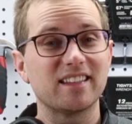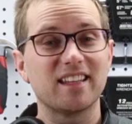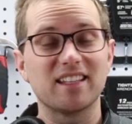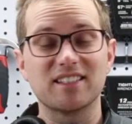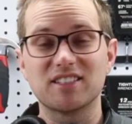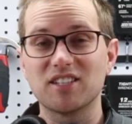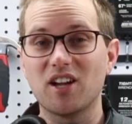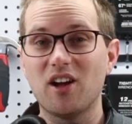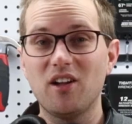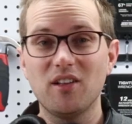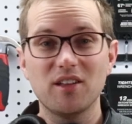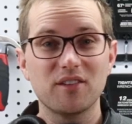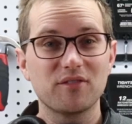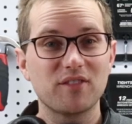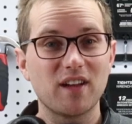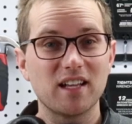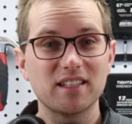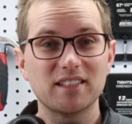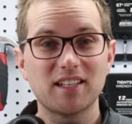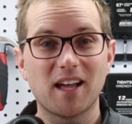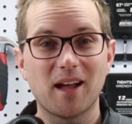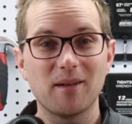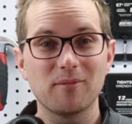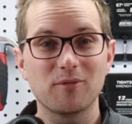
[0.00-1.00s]
That's all I've
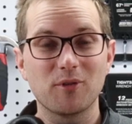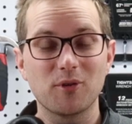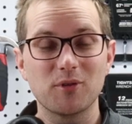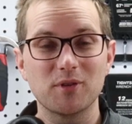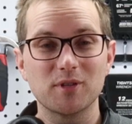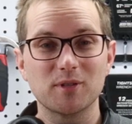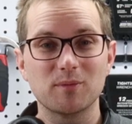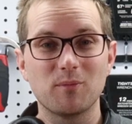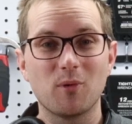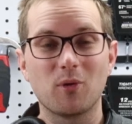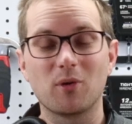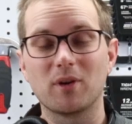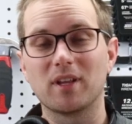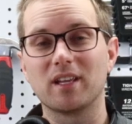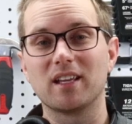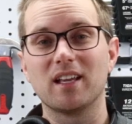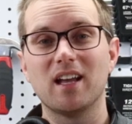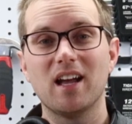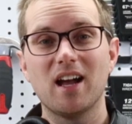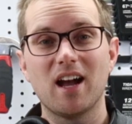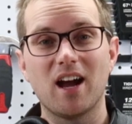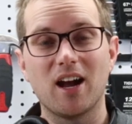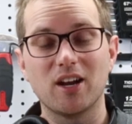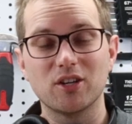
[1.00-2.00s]
got time for this morning.
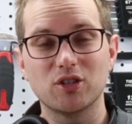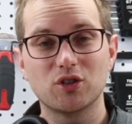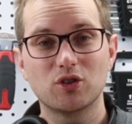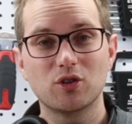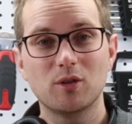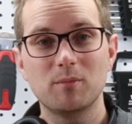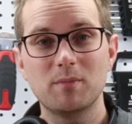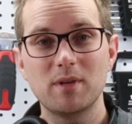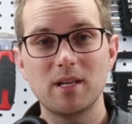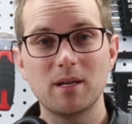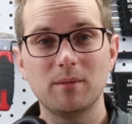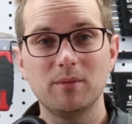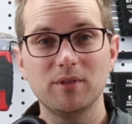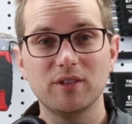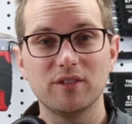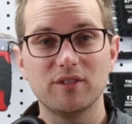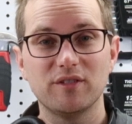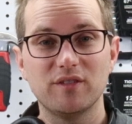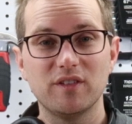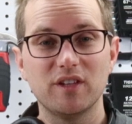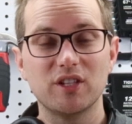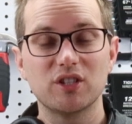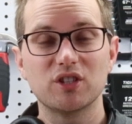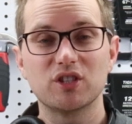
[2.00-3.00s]
I should be able to
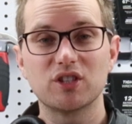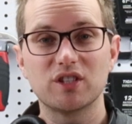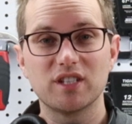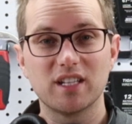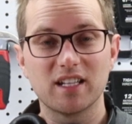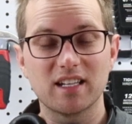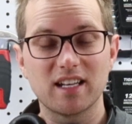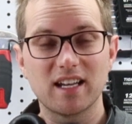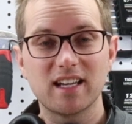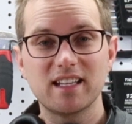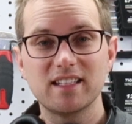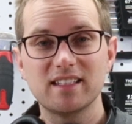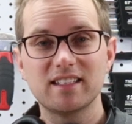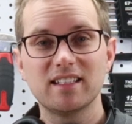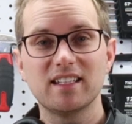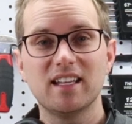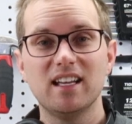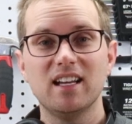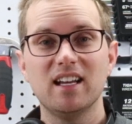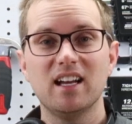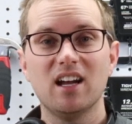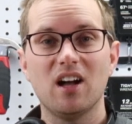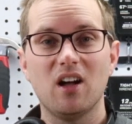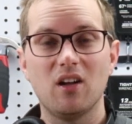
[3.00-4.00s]
finish tonight.
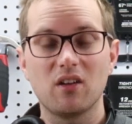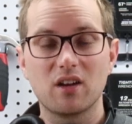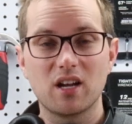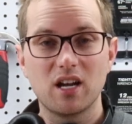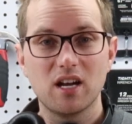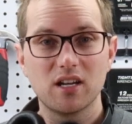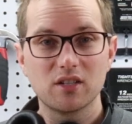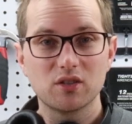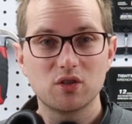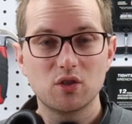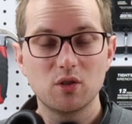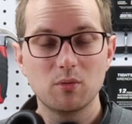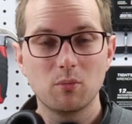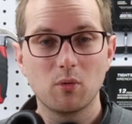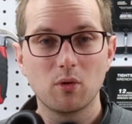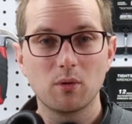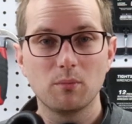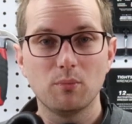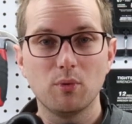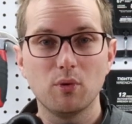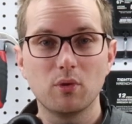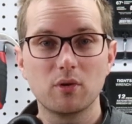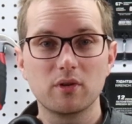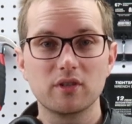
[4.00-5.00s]
I'll cut 2 more
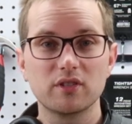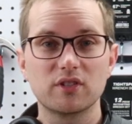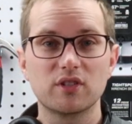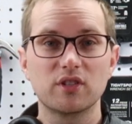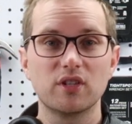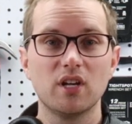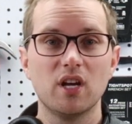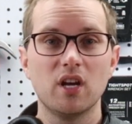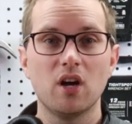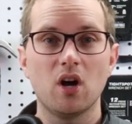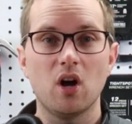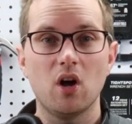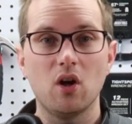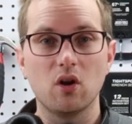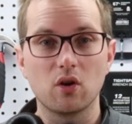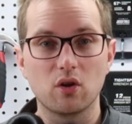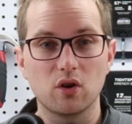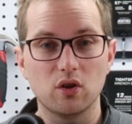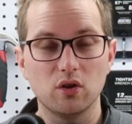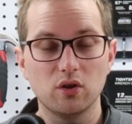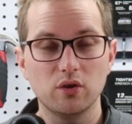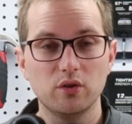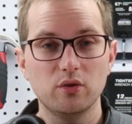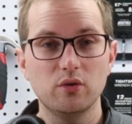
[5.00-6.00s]
boards, I'll
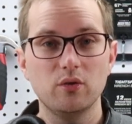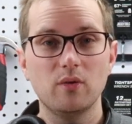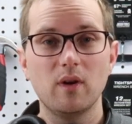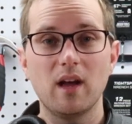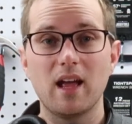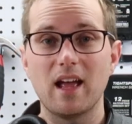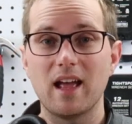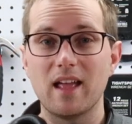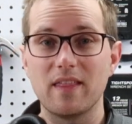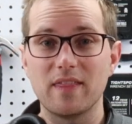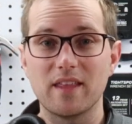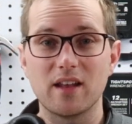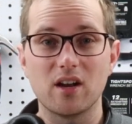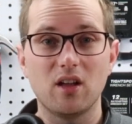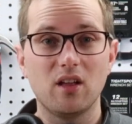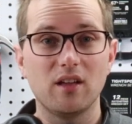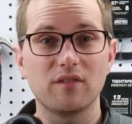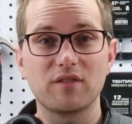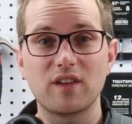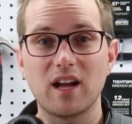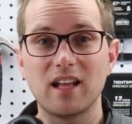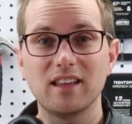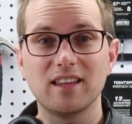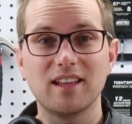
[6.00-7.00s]
glue, and then all
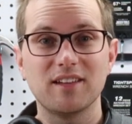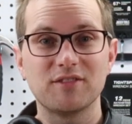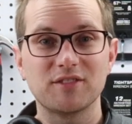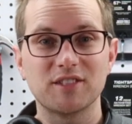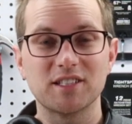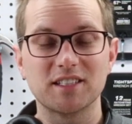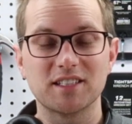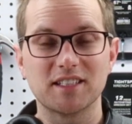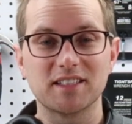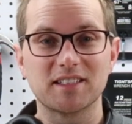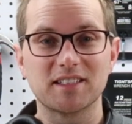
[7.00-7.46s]
I've got left is